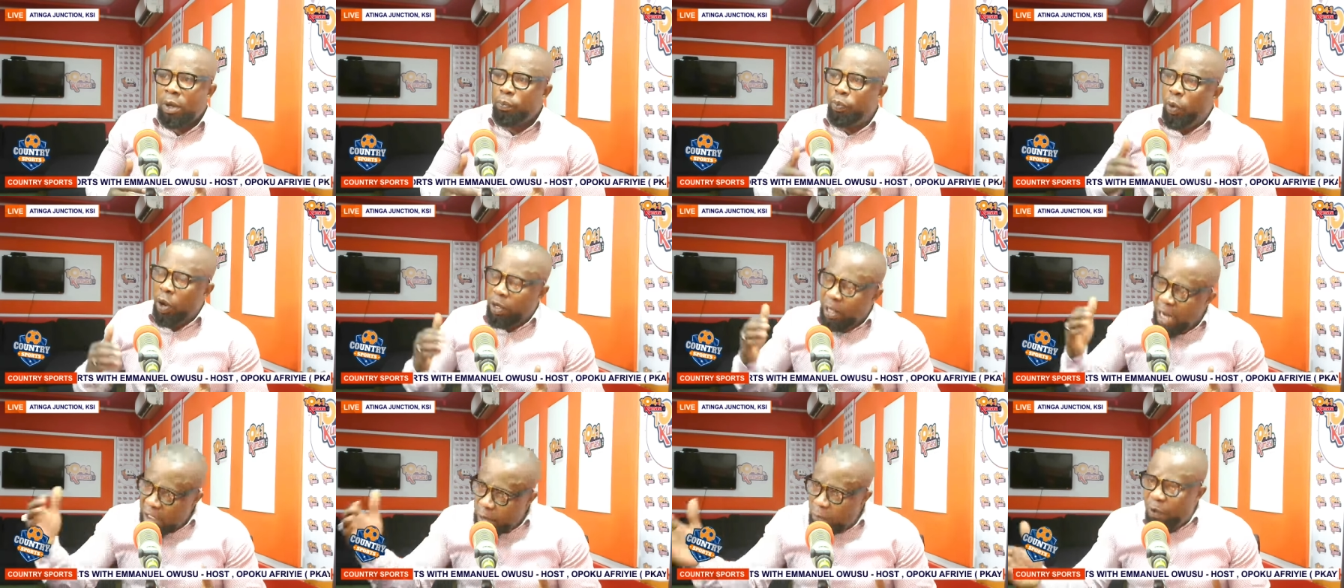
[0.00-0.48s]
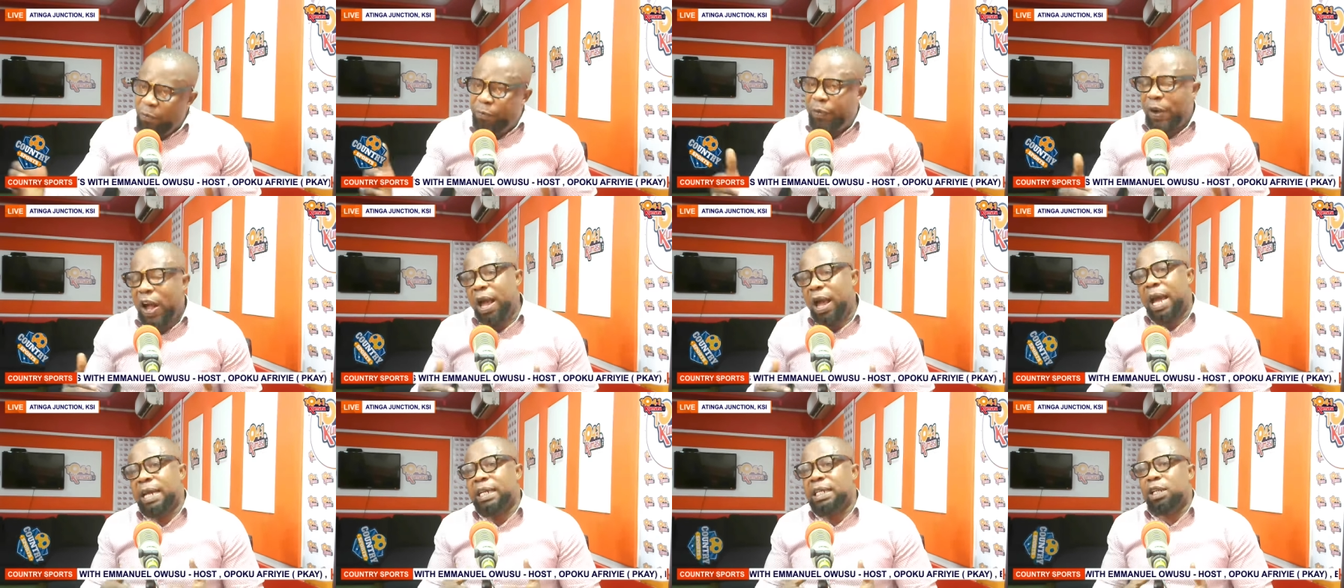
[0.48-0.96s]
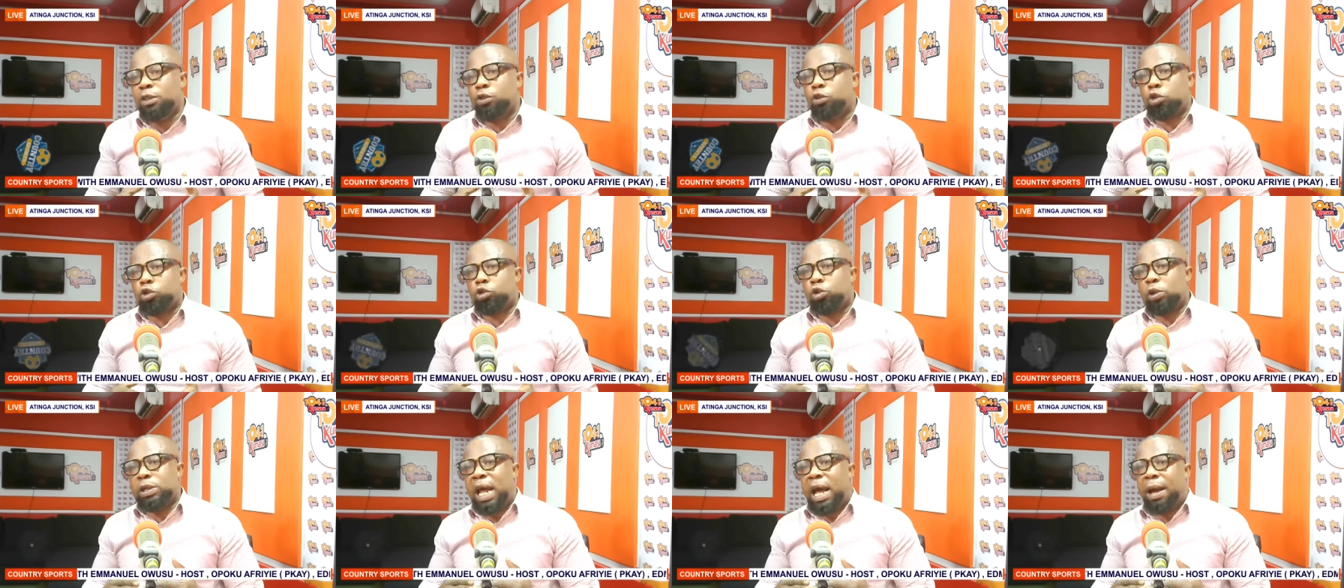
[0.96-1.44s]
Programs so far, you need
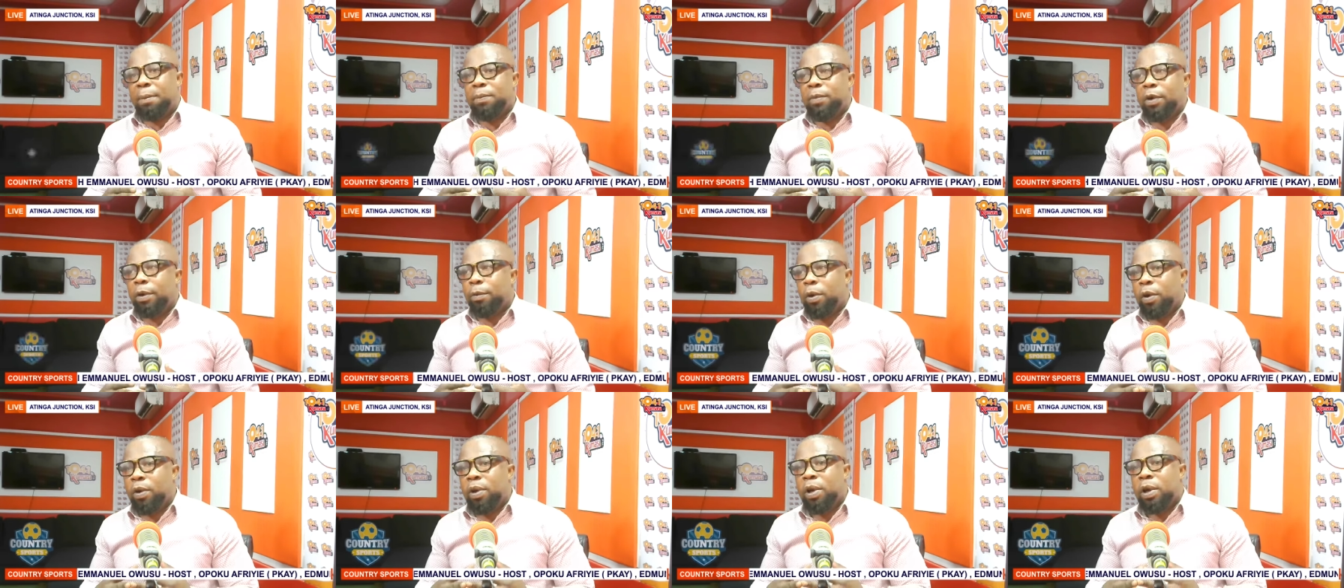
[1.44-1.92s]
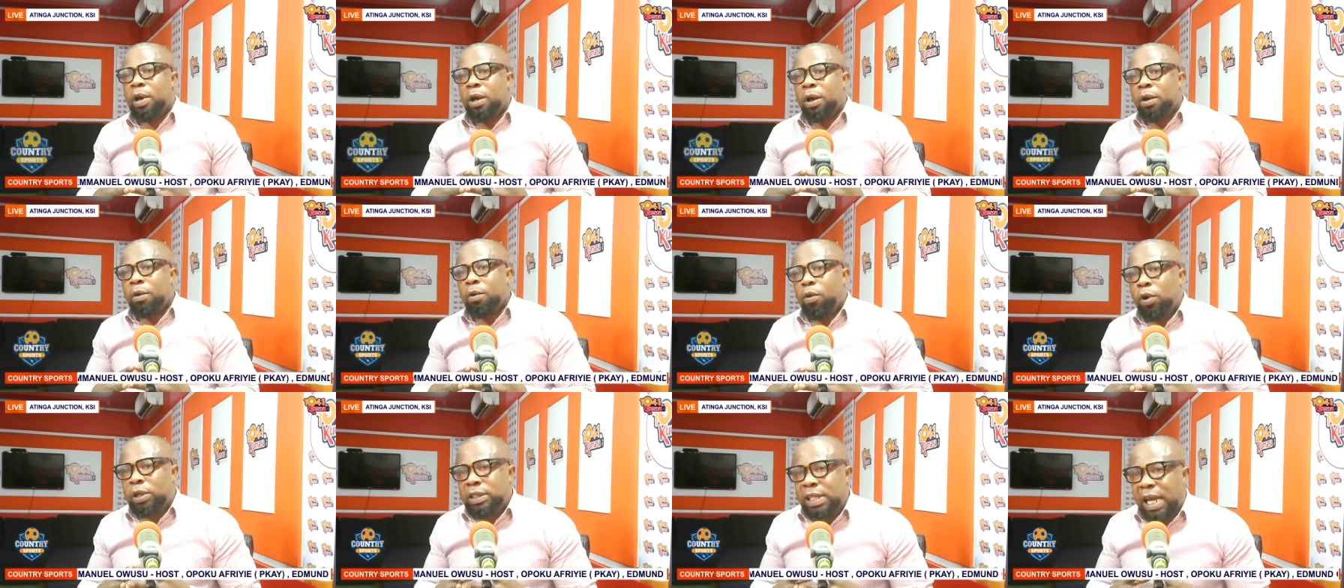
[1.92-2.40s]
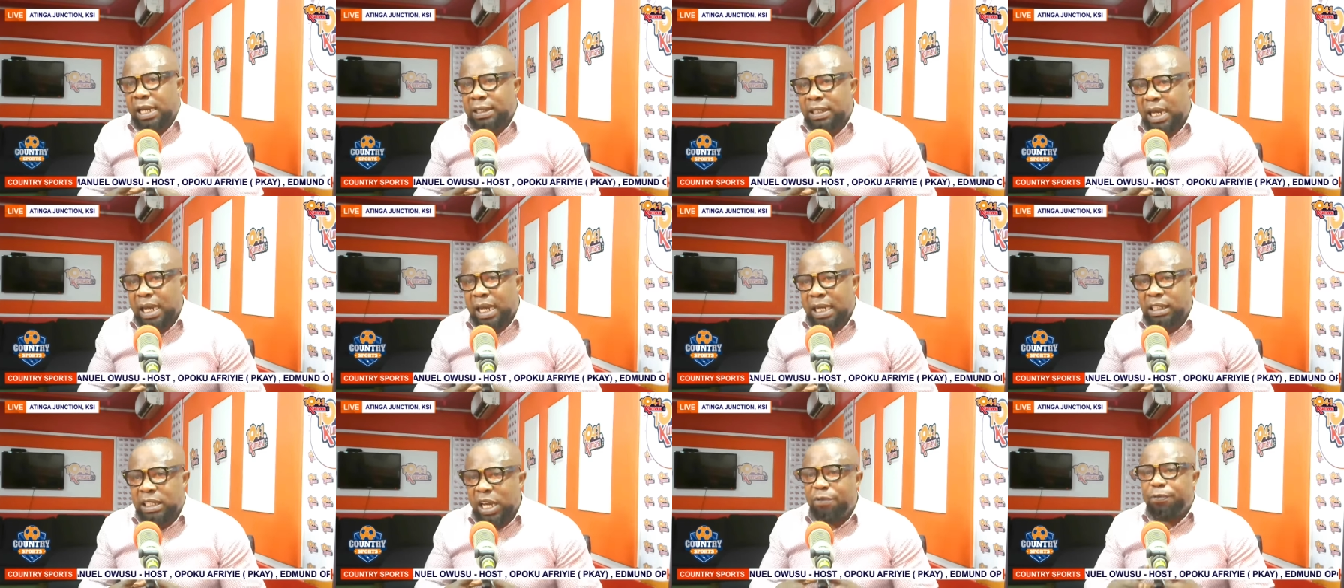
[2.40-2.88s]
to so now. What is
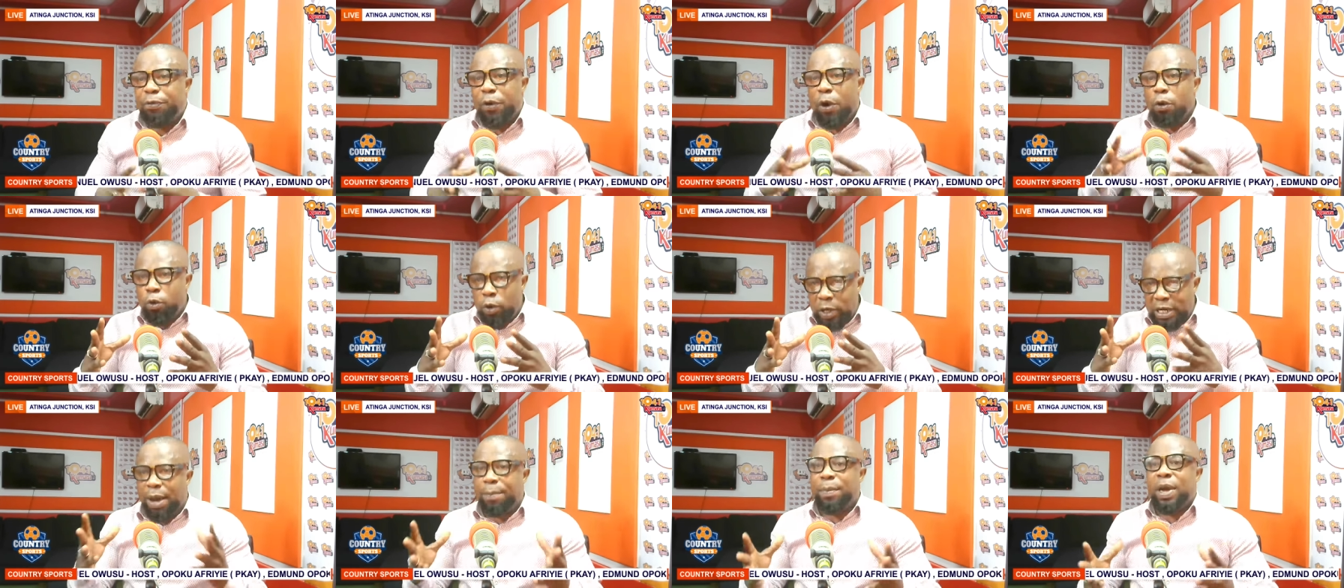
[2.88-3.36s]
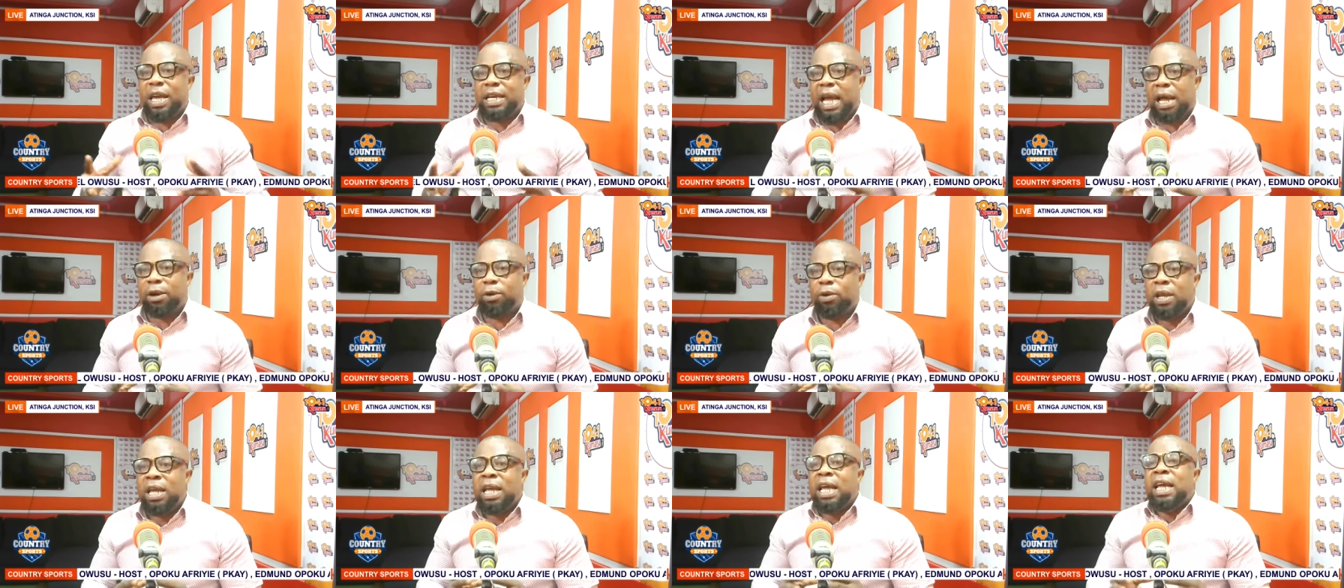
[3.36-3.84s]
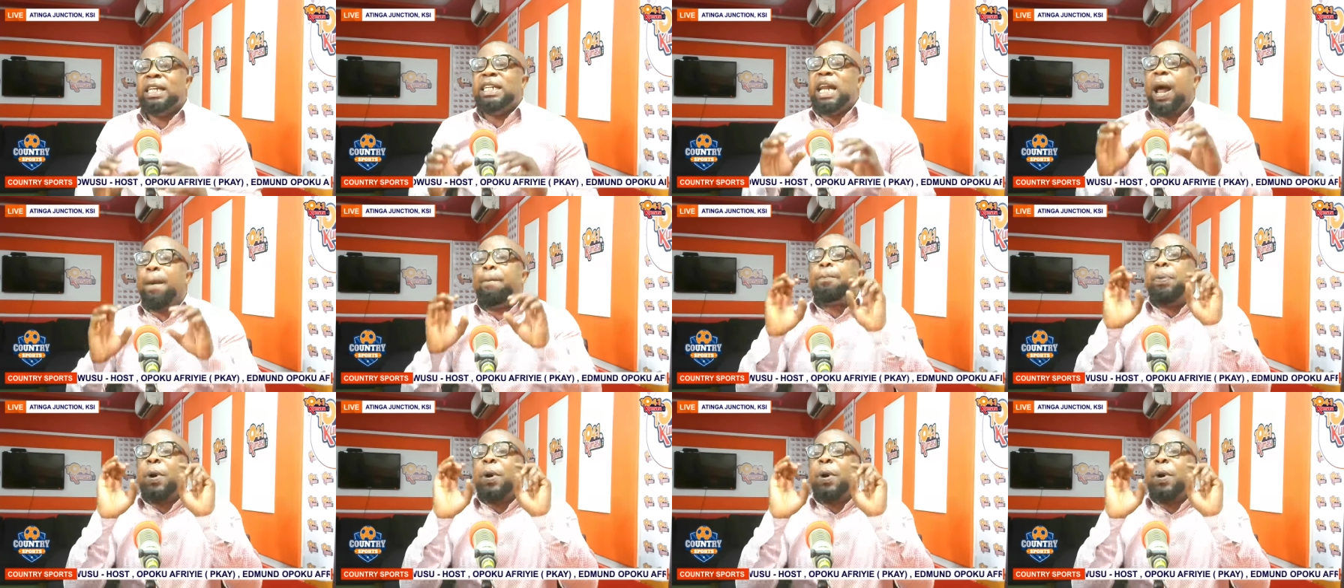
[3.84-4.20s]
your tearful who can make the